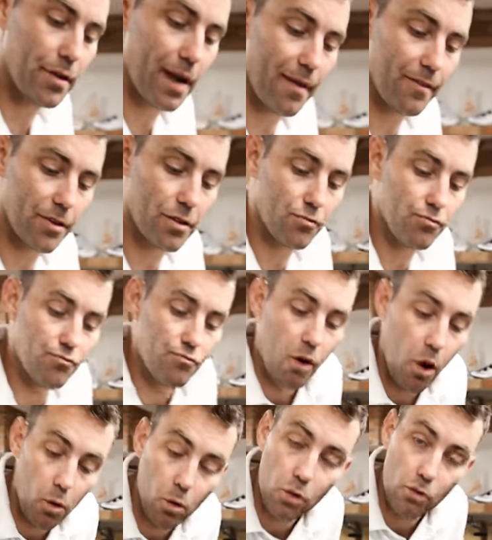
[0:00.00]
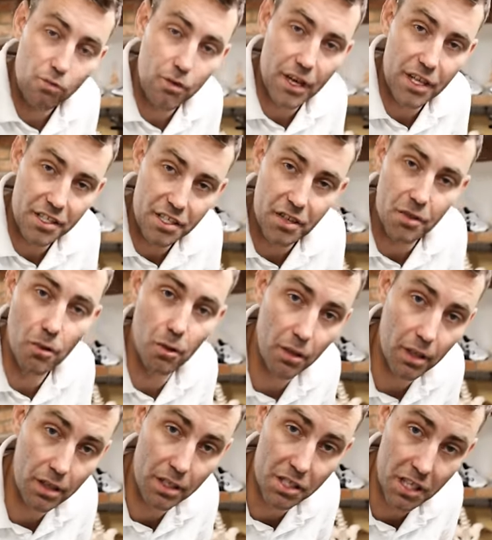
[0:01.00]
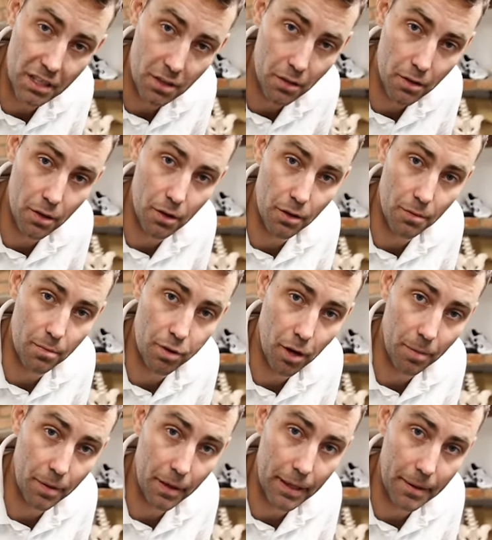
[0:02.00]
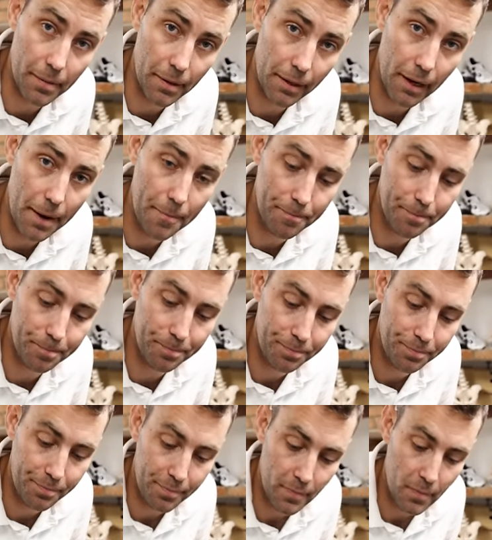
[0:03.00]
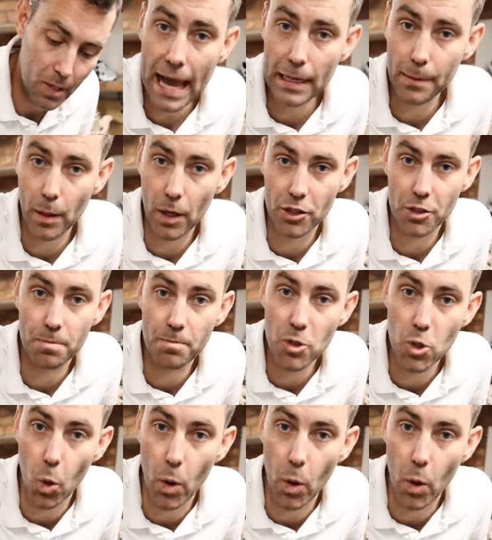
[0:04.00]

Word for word: you having to roll the wrist in order to sit on the hood properly, okay? Handlebars,